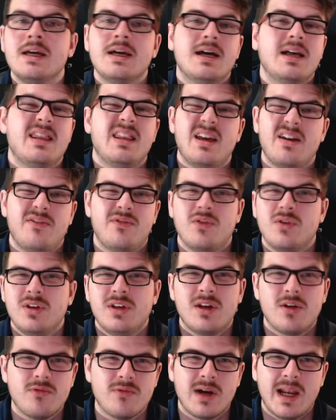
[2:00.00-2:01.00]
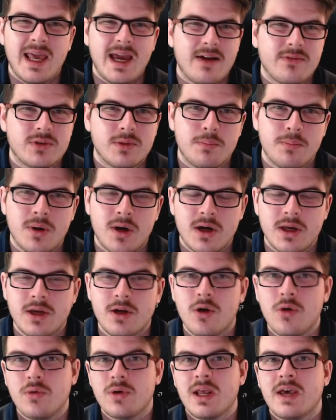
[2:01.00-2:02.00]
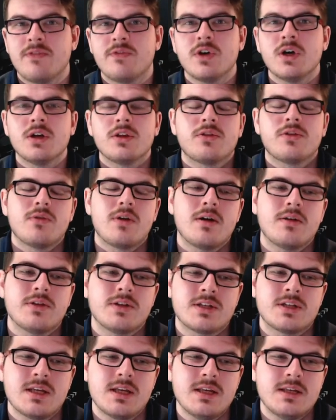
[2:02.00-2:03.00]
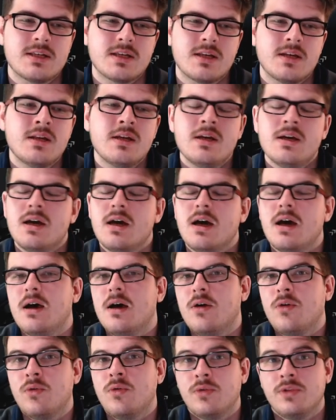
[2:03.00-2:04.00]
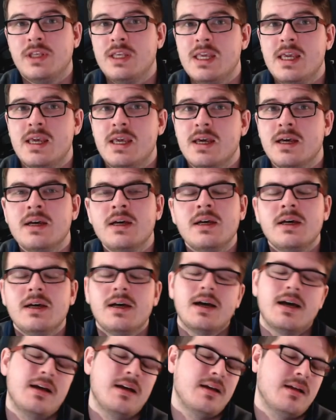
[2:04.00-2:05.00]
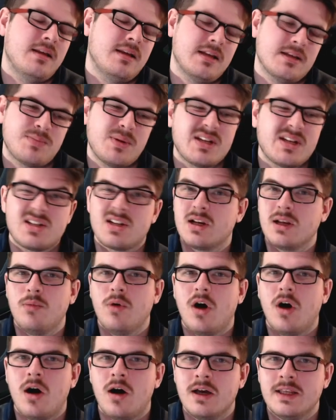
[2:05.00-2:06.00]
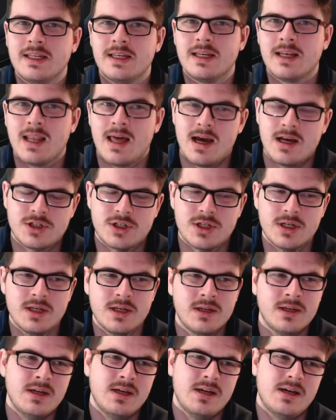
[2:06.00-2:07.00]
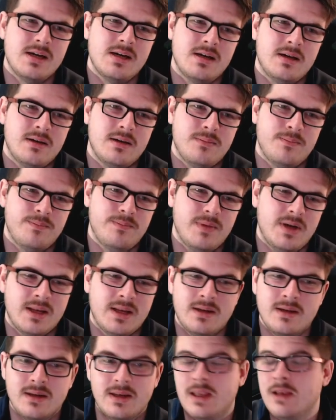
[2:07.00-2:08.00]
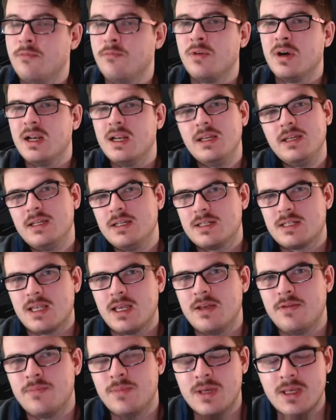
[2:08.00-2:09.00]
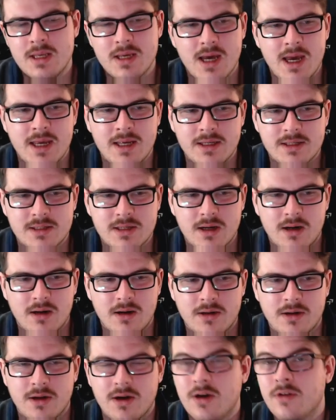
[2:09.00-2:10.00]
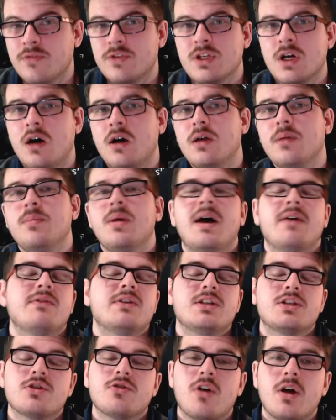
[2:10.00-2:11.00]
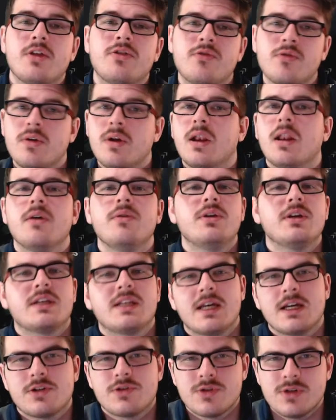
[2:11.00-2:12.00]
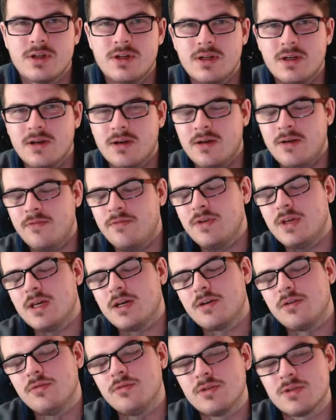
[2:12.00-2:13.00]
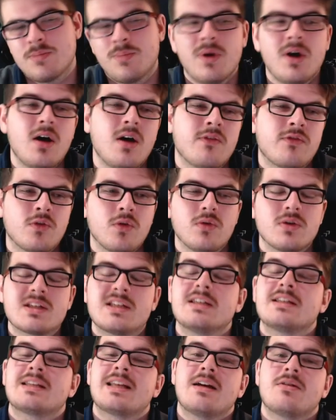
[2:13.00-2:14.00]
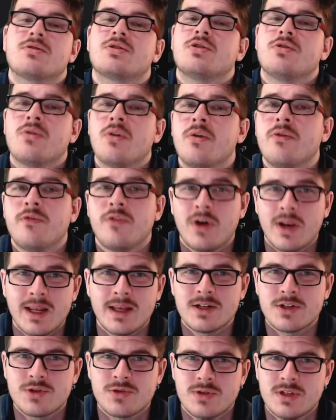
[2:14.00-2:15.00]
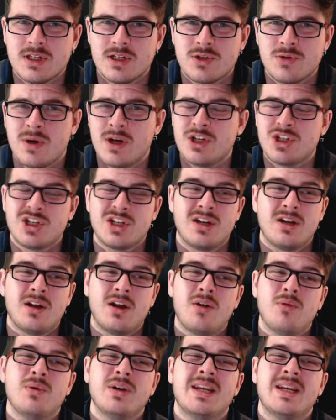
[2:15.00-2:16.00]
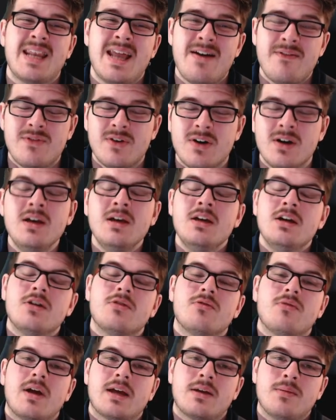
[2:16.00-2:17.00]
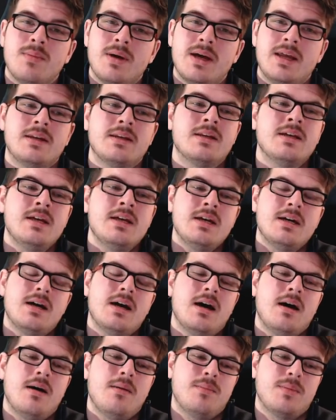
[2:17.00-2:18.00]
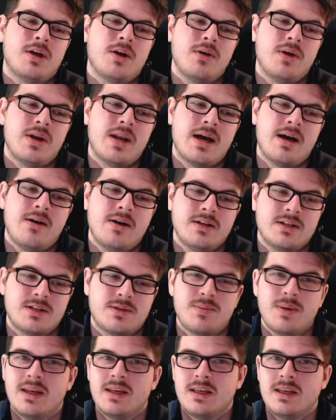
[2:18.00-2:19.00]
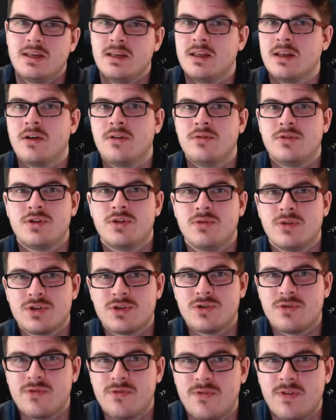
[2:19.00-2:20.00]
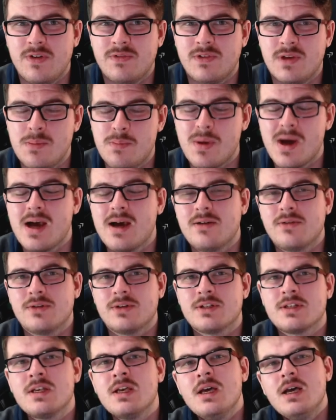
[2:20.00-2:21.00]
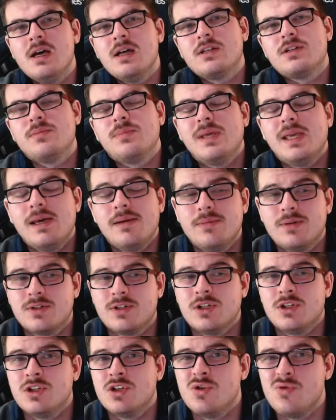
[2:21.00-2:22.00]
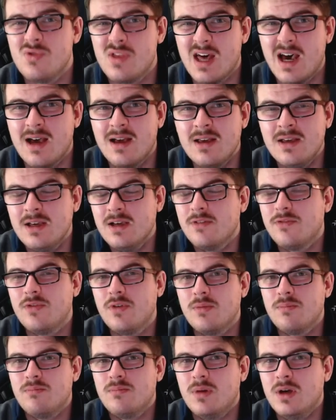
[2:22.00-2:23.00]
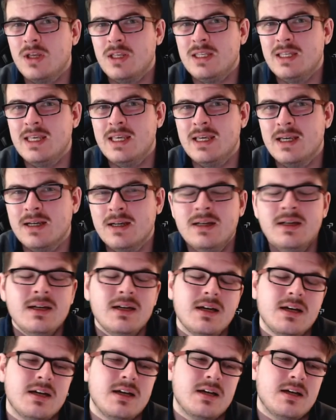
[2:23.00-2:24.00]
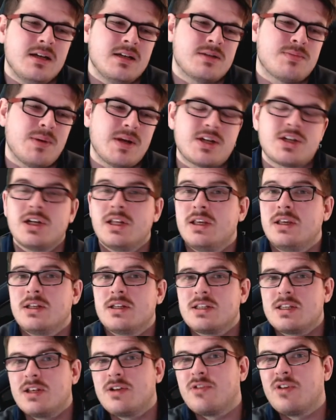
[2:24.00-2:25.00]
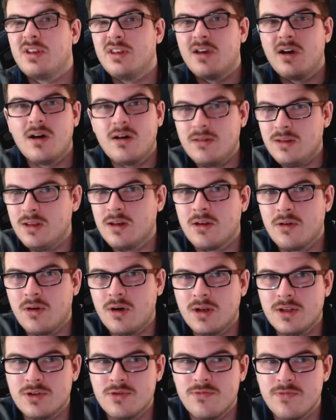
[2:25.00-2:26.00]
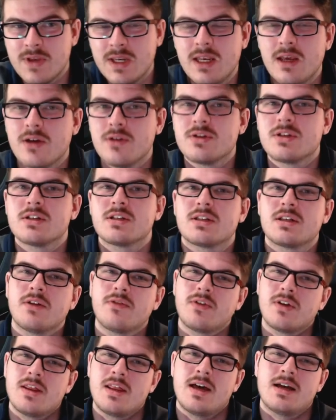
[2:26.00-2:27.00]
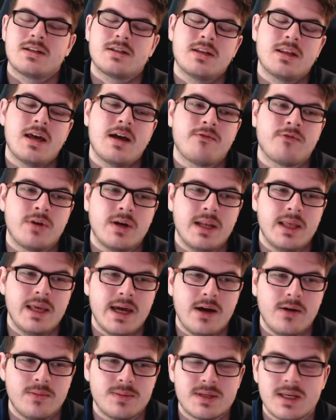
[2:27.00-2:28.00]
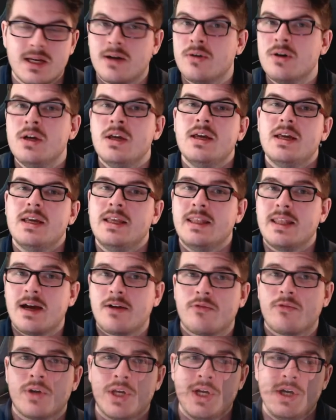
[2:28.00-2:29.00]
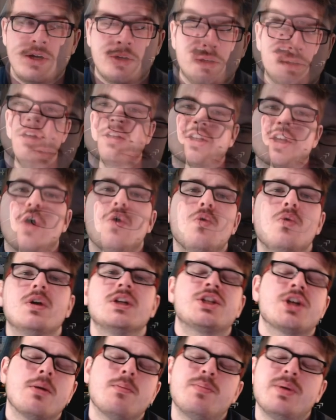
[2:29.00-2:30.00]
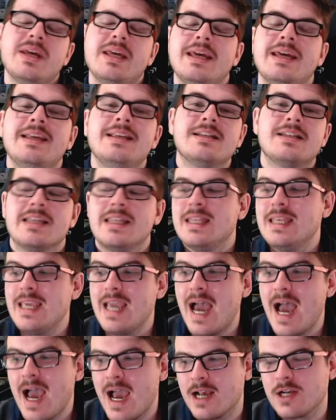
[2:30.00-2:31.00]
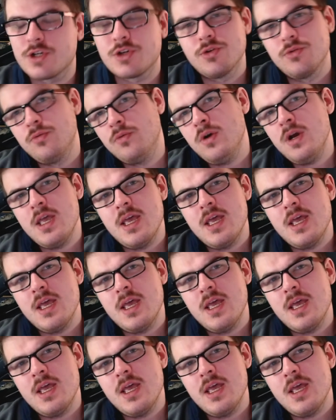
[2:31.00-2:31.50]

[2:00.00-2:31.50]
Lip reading: and therefore you don't really have to buy gold ever throughout the season or the year, and that's basically what I did last year, and it really did save me a ton of time having to grind through a load of tech tree vehicles. But of course it's down to your own financial situation, and I would never recommend going out and spending, you know, £250 to be able to do that for a year, especially considering that, you know, I do videos and stuff like that, so that really helps out in that regard. So jumping into the actual